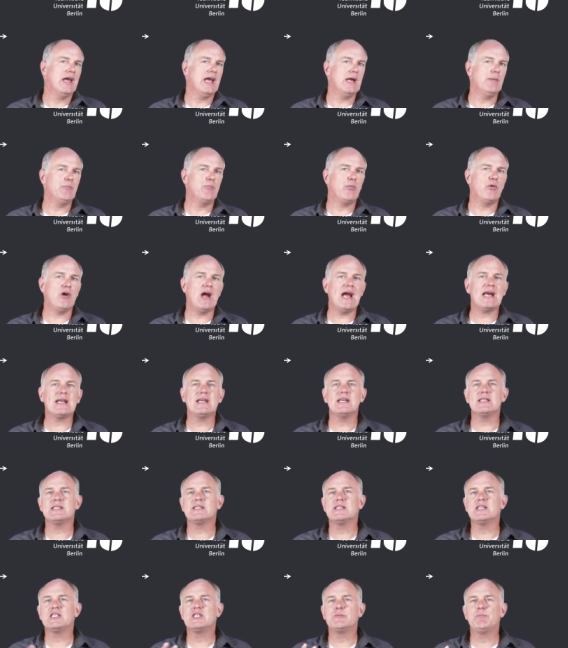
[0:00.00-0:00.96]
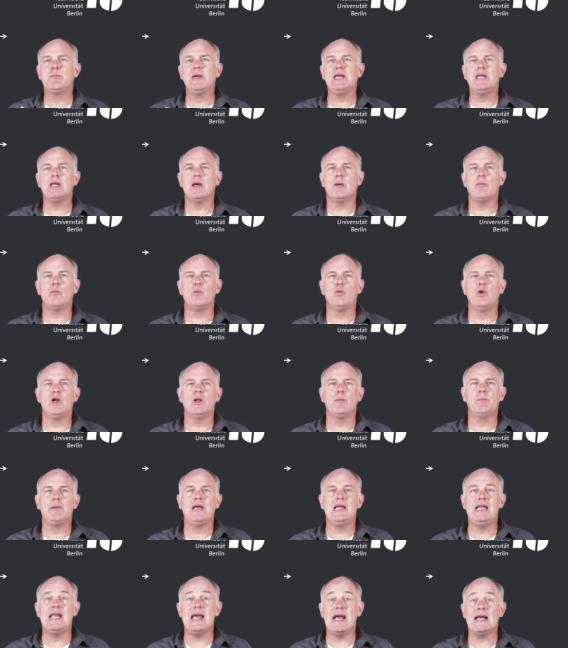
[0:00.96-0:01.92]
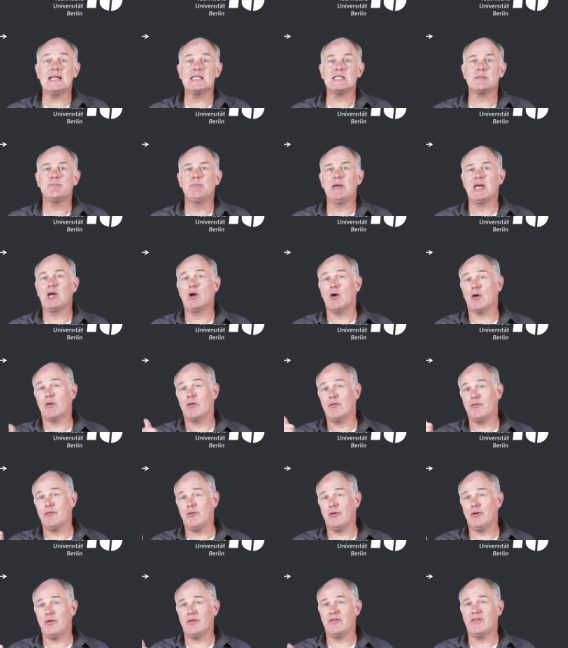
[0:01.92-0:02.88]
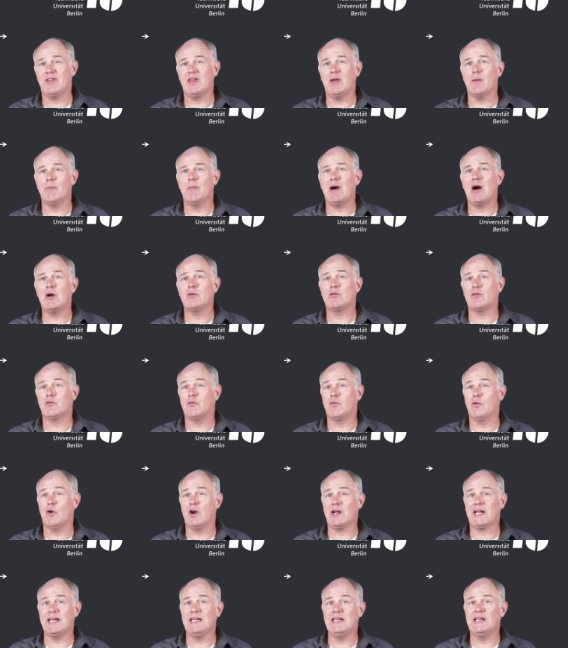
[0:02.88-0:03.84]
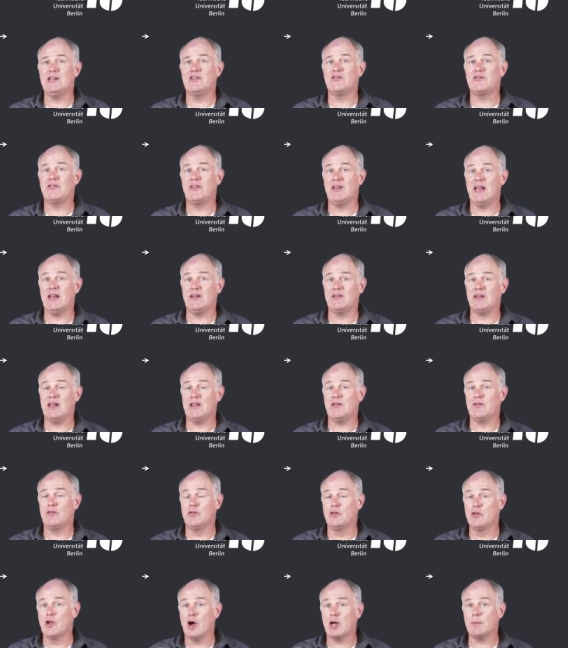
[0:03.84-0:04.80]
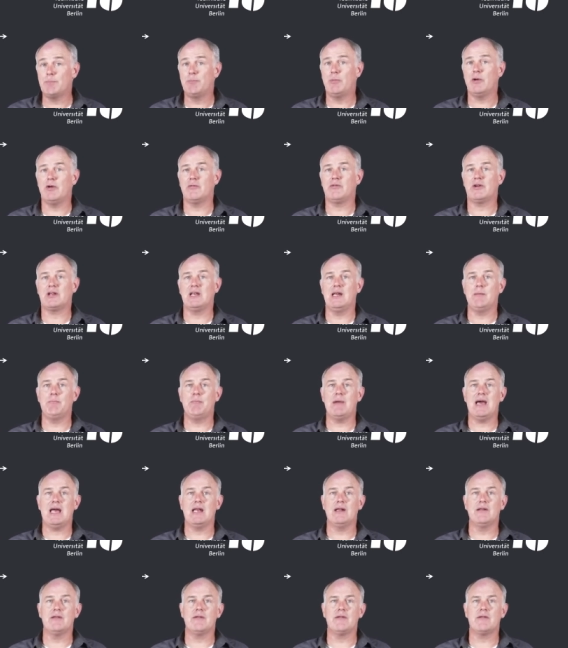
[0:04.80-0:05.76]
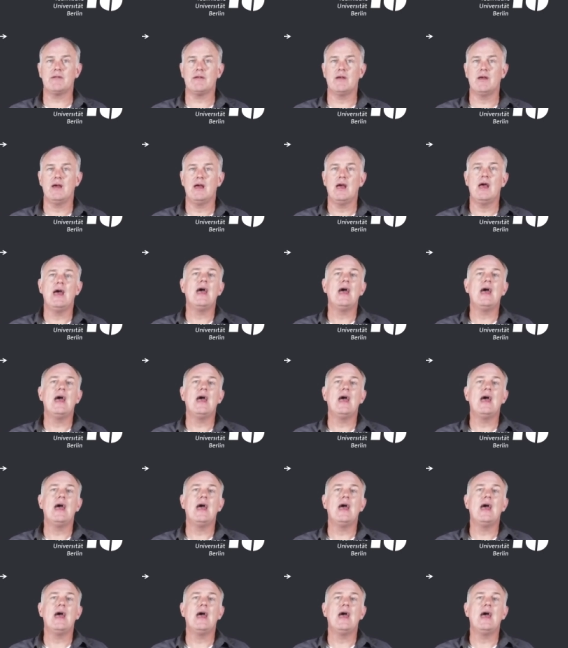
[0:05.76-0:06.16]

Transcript: In practice, the speedup will be less because first, the amount of work in each stage is not perfectly balanced.